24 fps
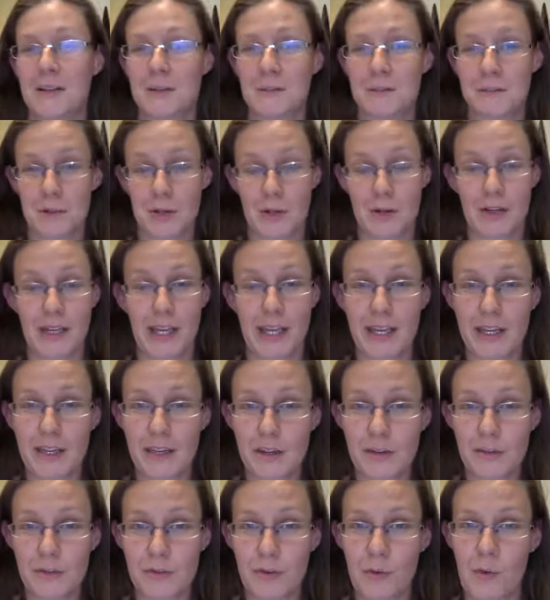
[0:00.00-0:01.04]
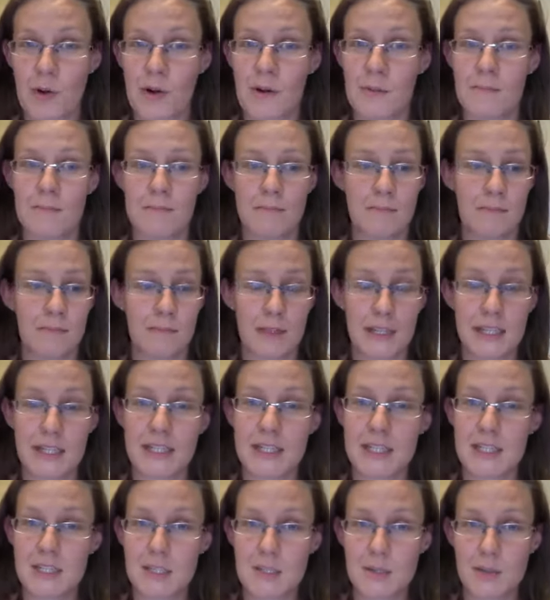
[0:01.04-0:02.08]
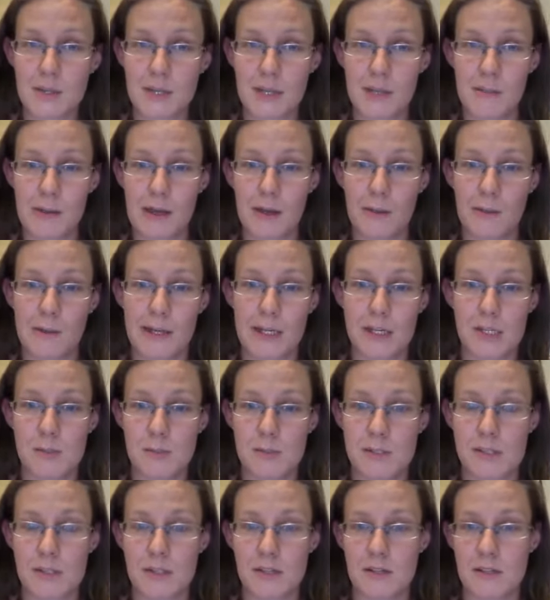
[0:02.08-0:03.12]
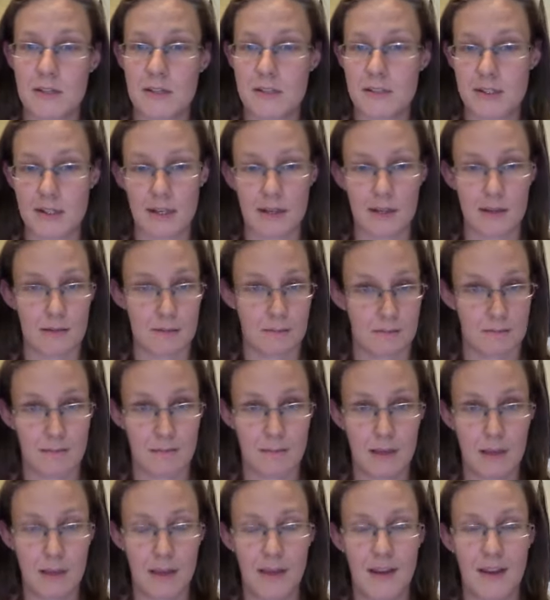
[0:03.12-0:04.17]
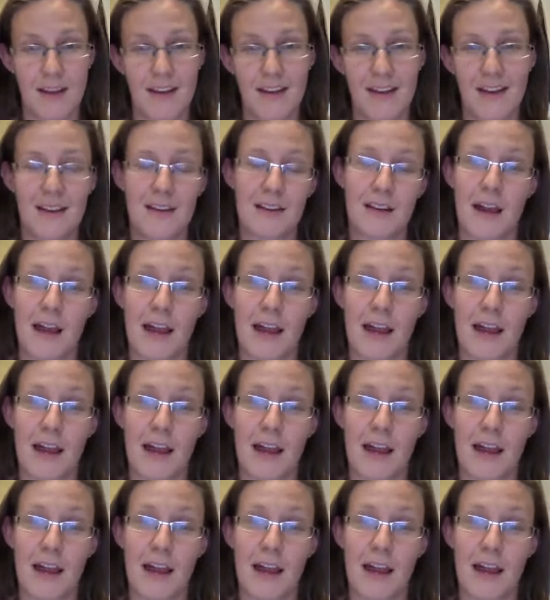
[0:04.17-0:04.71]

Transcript: created a form, linked it to an email management service, and I